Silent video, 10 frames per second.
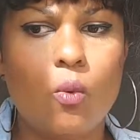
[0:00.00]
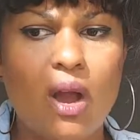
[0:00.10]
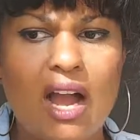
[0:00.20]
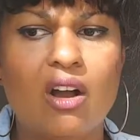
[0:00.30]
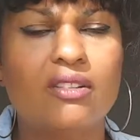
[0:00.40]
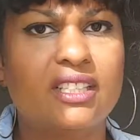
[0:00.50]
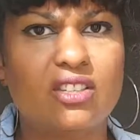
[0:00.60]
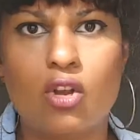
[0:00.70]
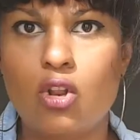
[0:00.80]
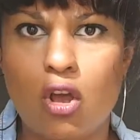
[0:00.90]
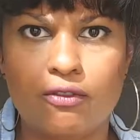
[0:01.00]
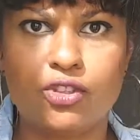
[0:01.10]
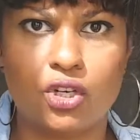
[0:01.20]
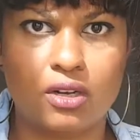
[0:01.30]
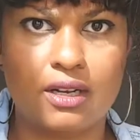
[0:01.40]
Wow, there's a lot of
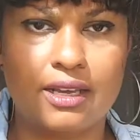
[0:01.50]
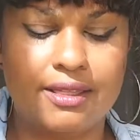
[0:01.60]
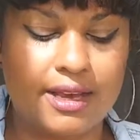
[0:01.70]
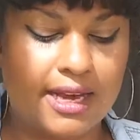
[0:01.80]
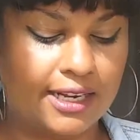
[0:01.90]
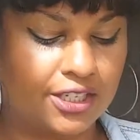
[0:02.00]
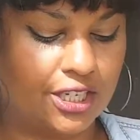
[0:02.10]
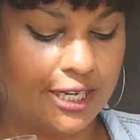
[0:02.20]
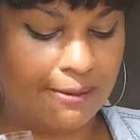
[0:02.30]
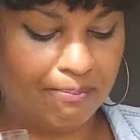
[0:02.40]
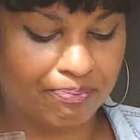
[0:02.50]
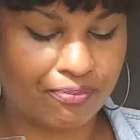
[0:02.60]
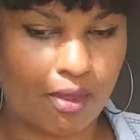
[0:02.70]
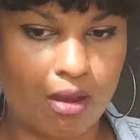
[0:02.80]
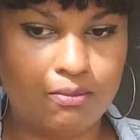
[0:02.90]
chocolate in that actually.
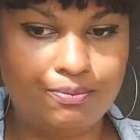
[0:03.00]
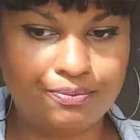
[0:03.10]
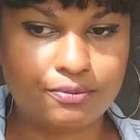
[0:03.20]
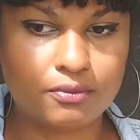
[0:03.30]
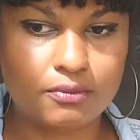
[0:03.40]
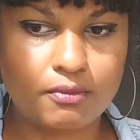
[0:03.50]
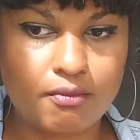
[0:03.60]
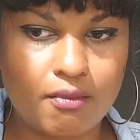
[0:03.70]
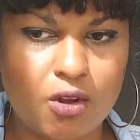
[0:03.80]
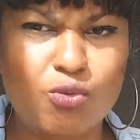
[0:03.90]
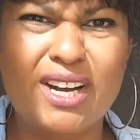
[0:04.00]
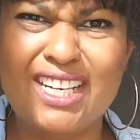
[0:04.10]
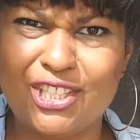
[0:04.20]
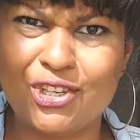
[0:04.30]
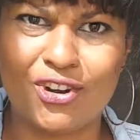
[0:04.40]

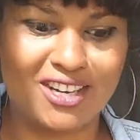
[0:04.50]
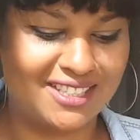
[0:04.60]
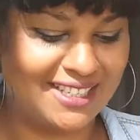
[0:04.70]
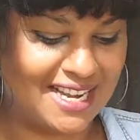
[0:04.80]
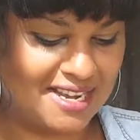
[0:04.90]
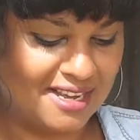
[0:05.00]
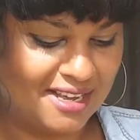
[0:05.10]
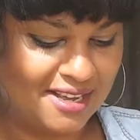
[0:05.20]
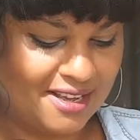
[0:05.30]
Really chocolatey.